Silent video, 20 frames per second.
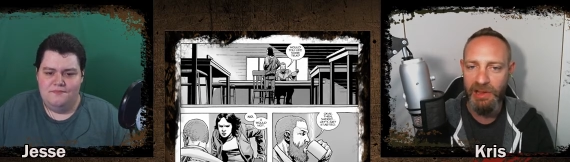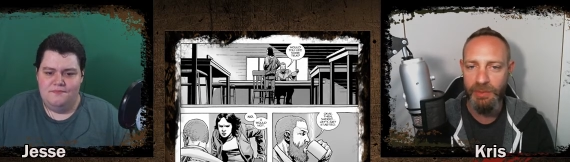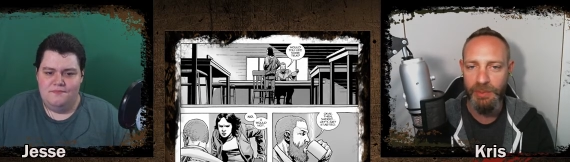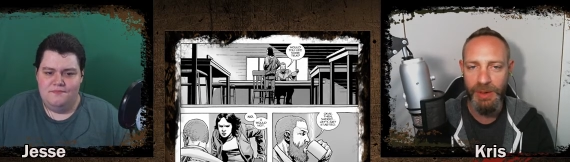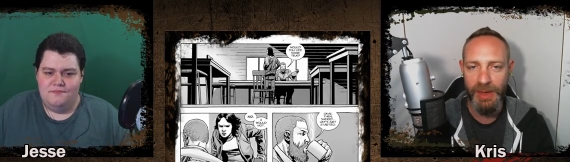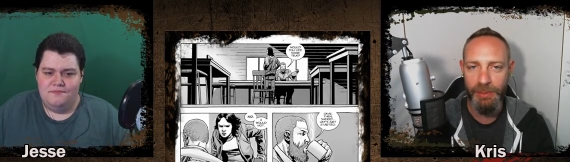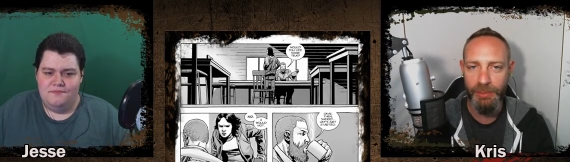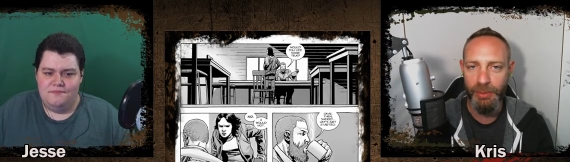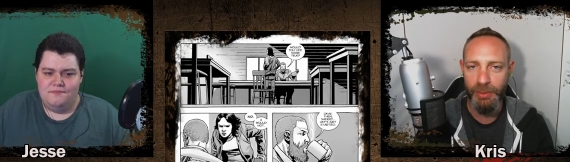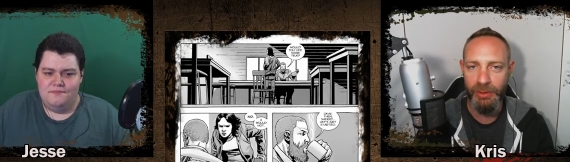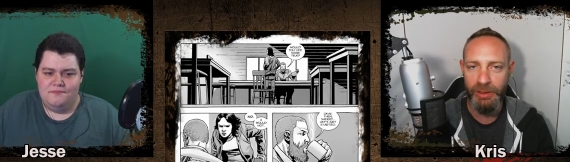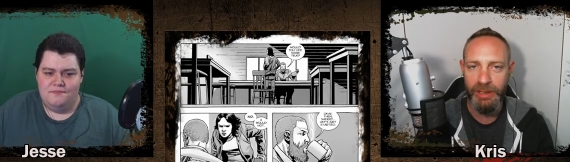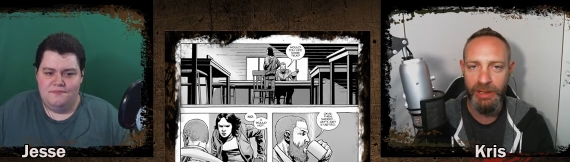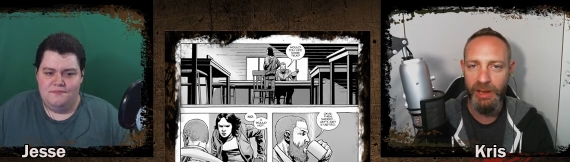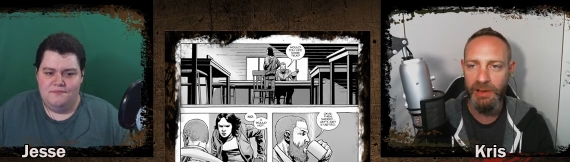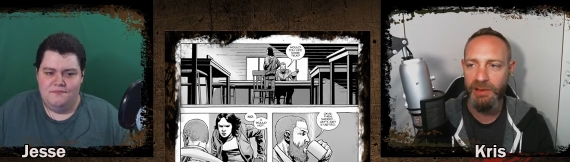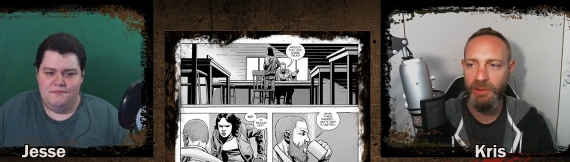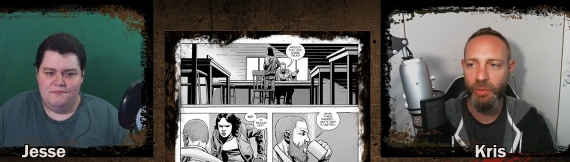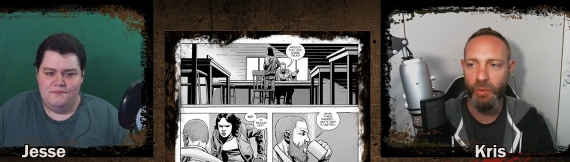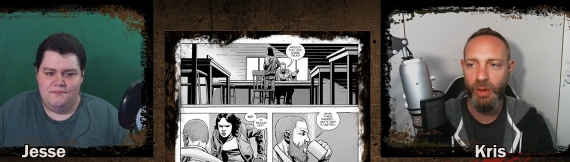Speaker 1: these people
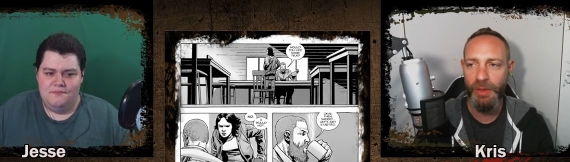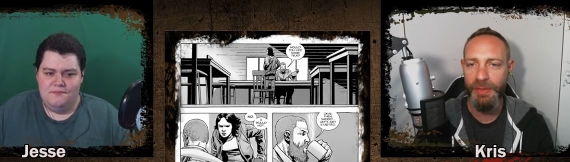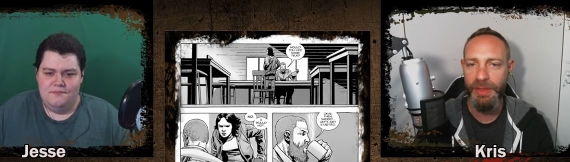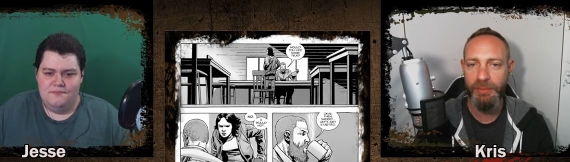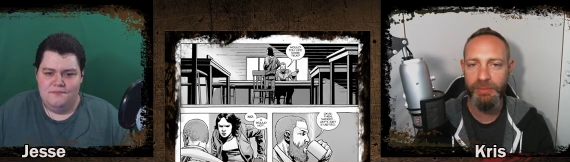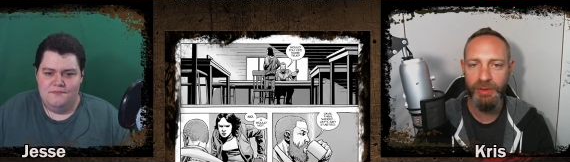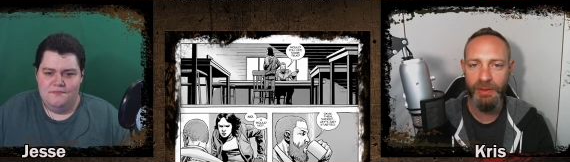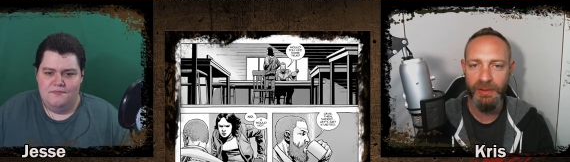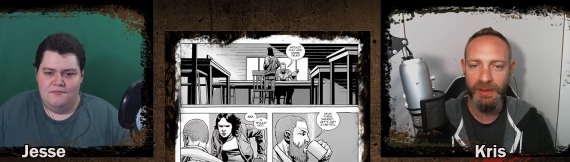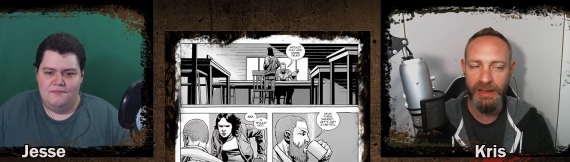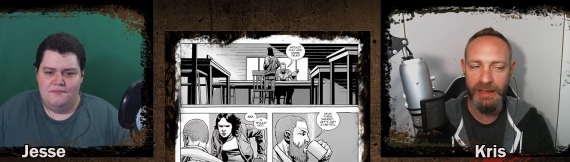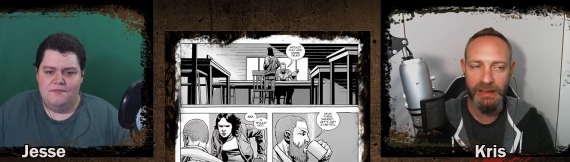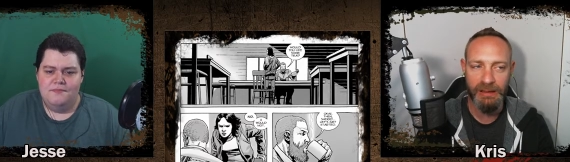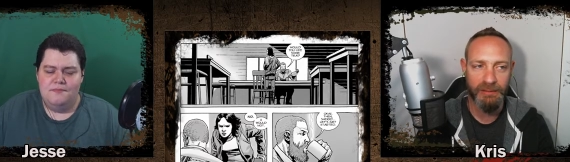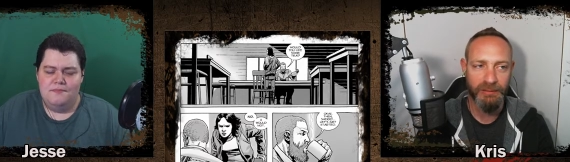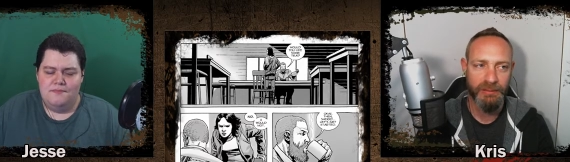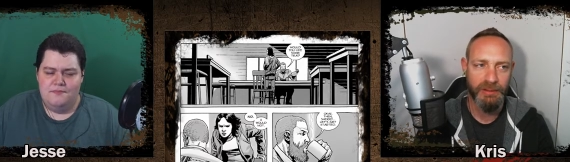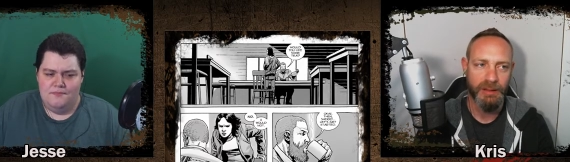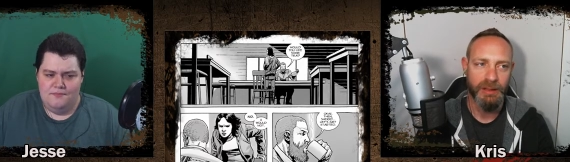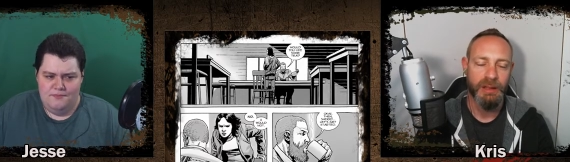he doesn't want them to
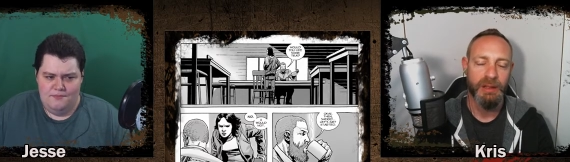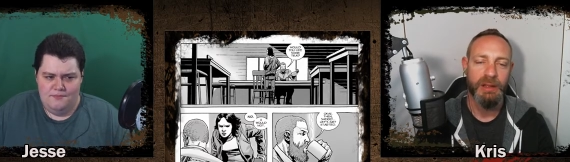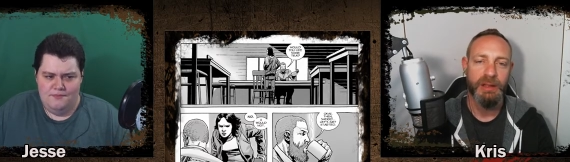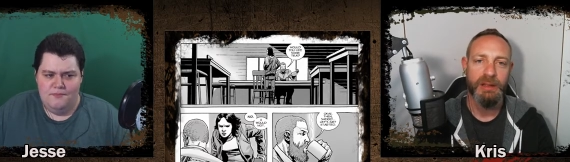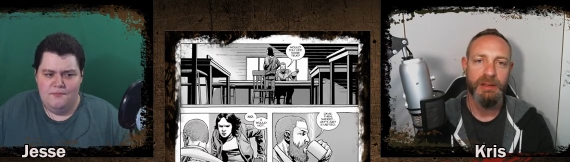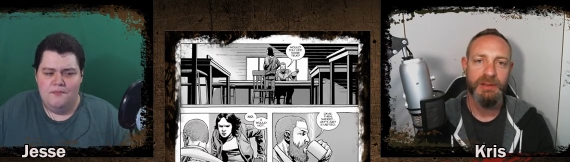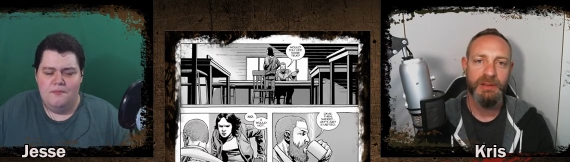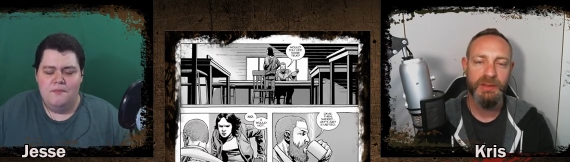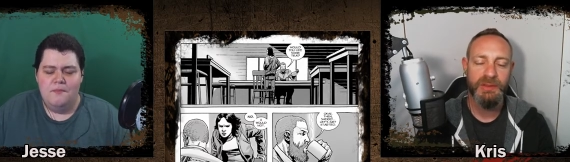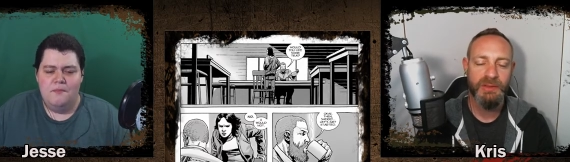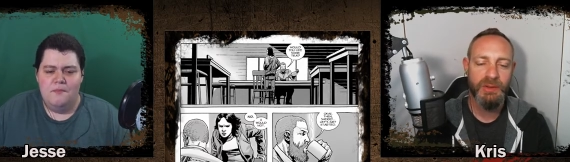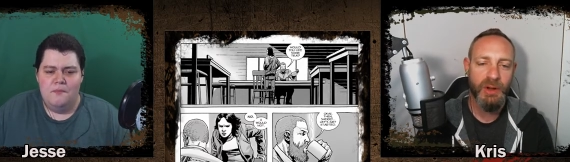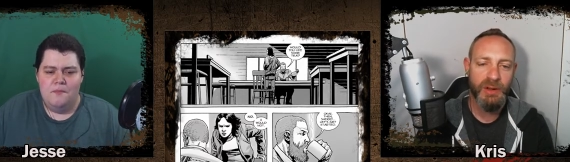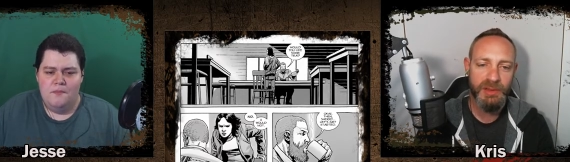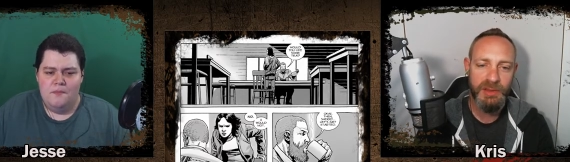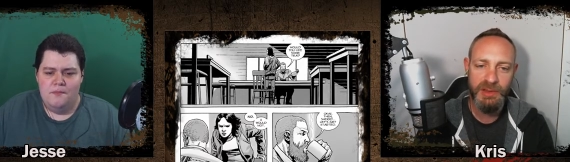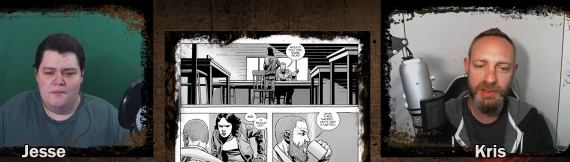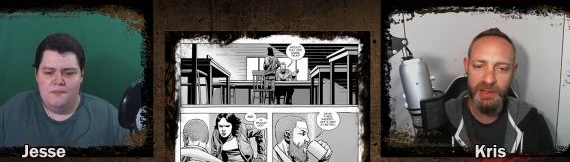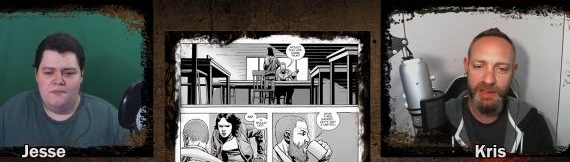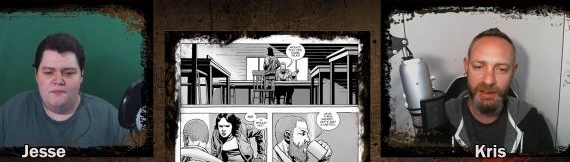leave so of
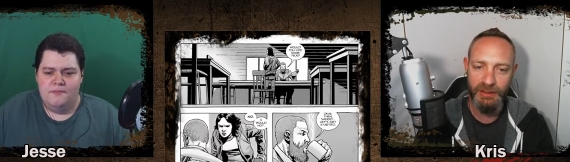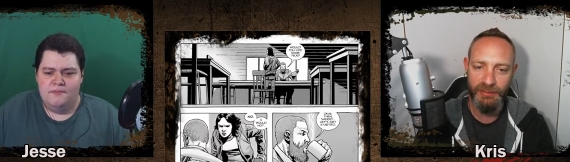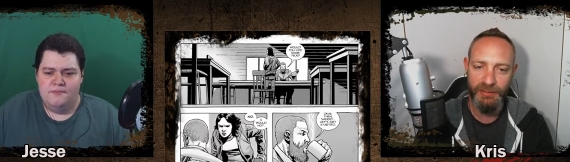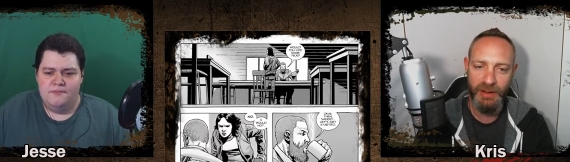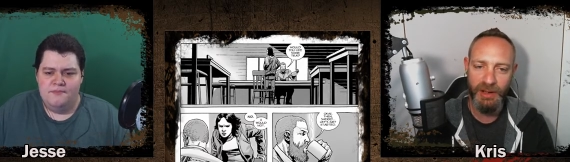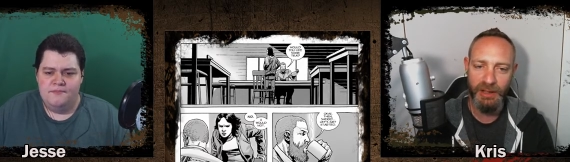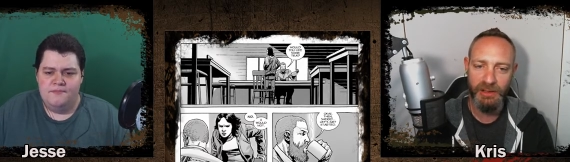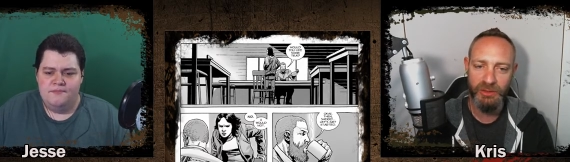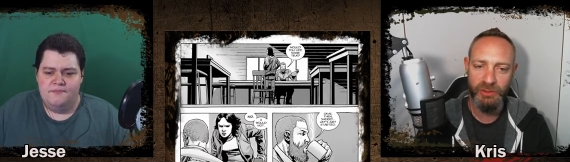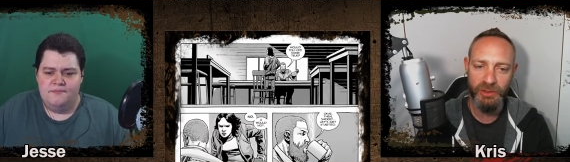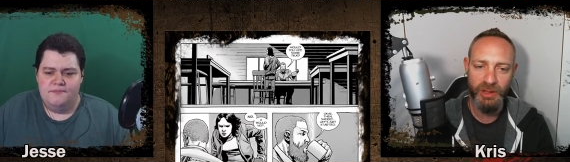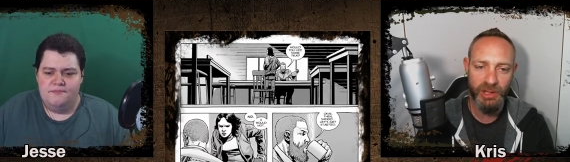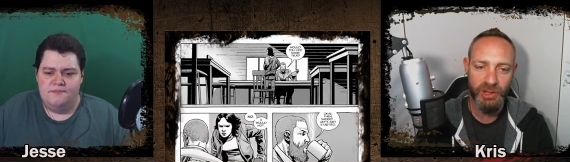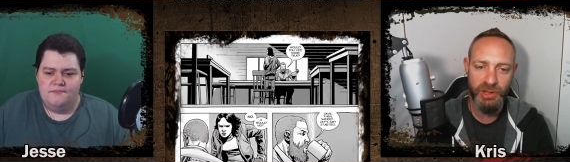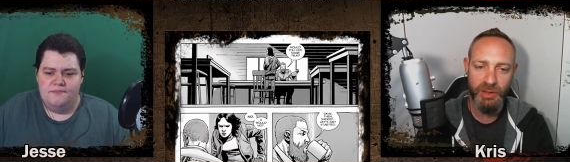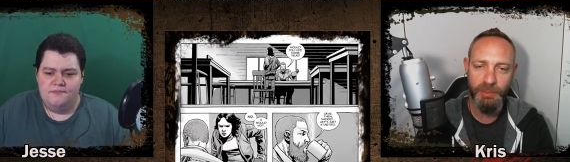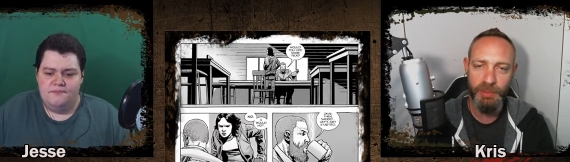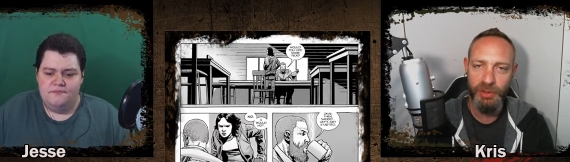course he's gonna fucking do that shit